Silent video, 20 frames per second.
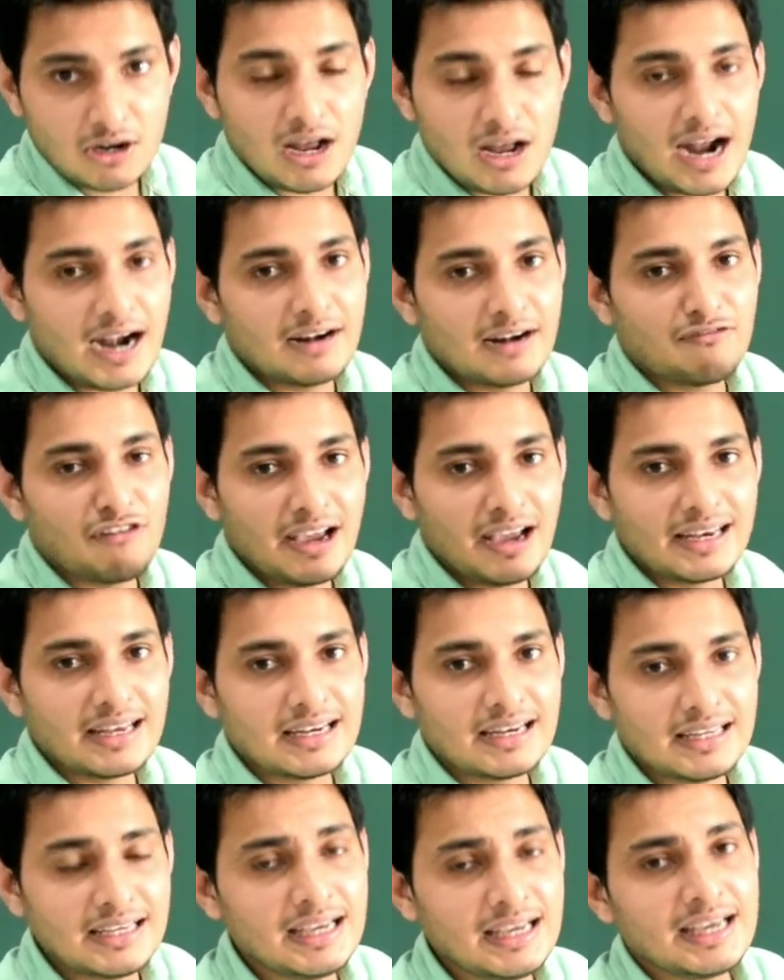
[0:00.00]
and
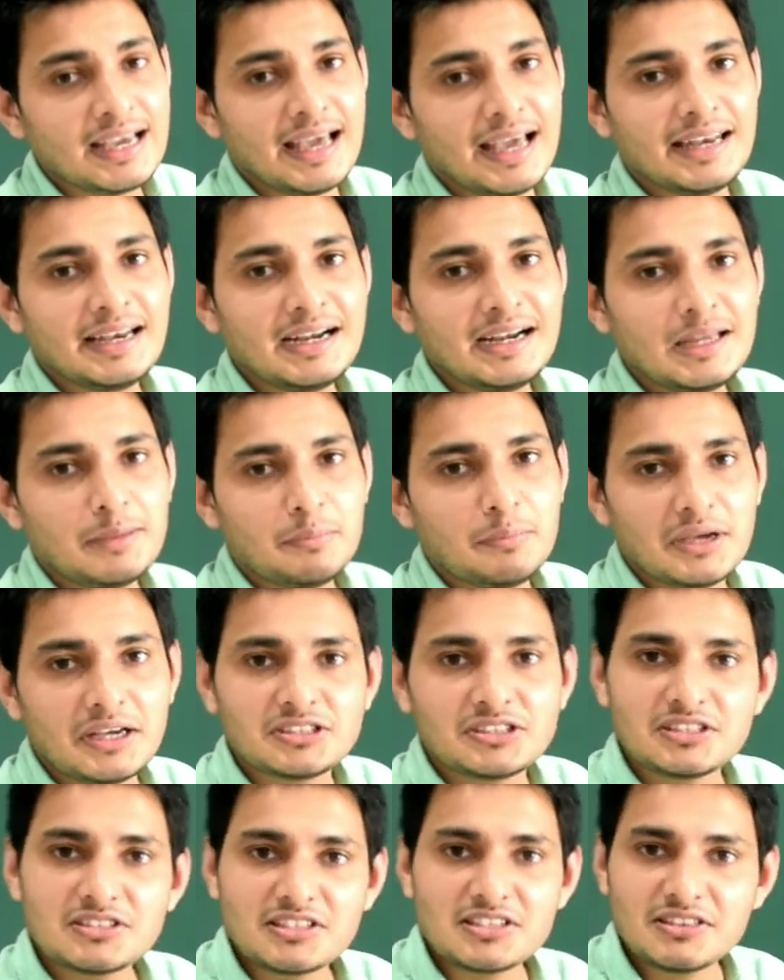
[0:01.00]
finally NADPH
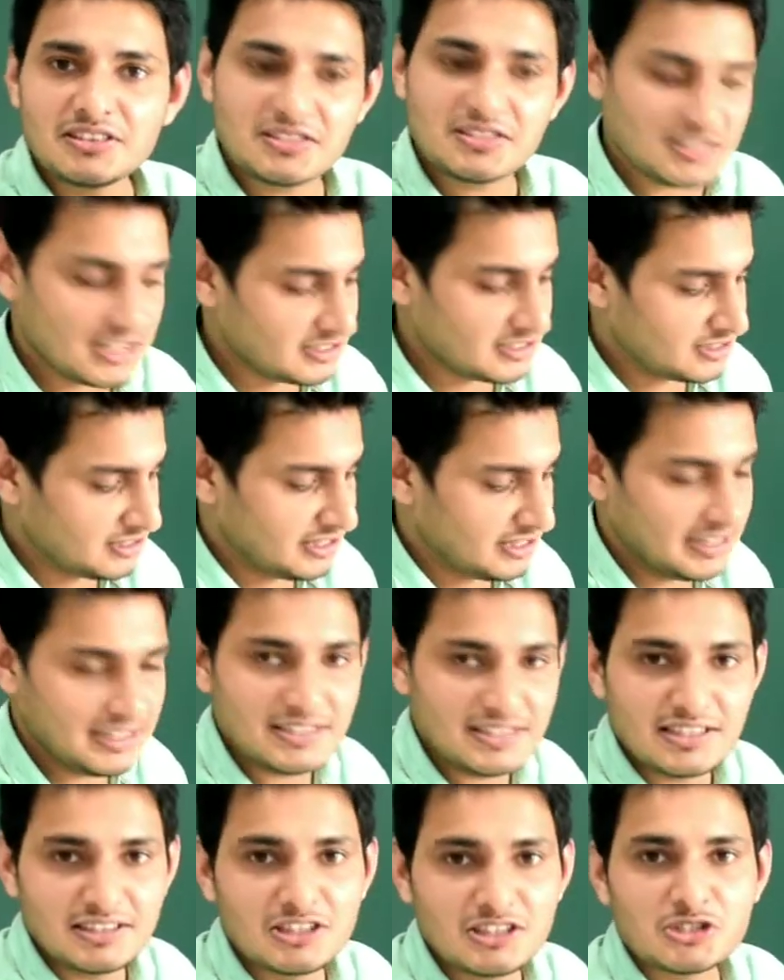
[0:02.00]
is synthesized, that is
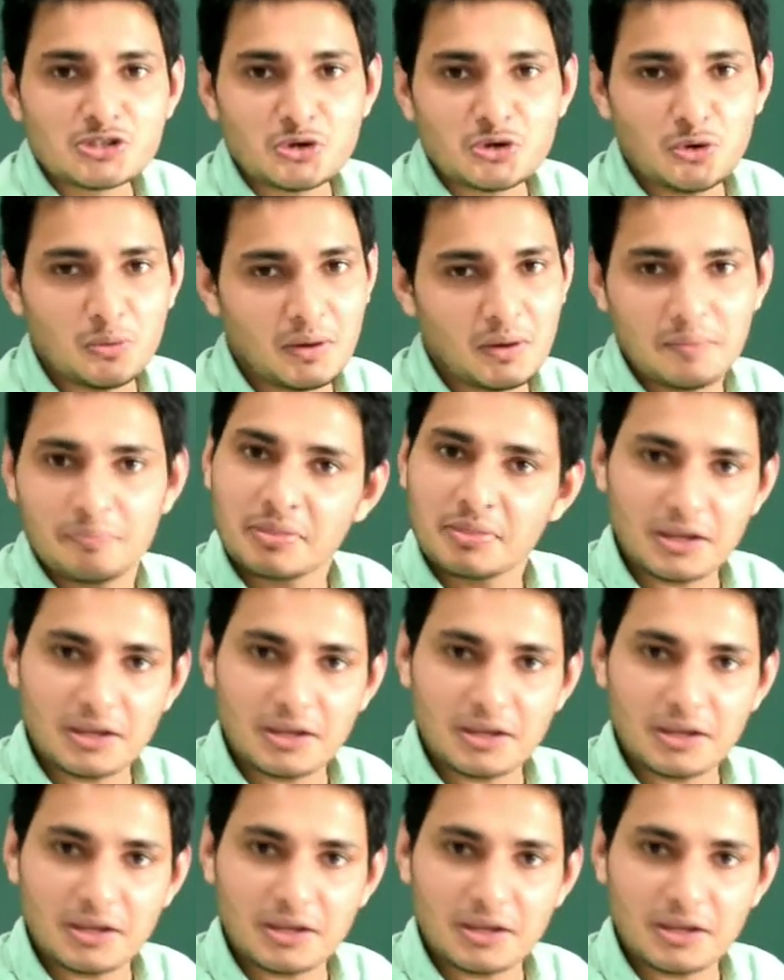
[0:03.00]
in the stroma.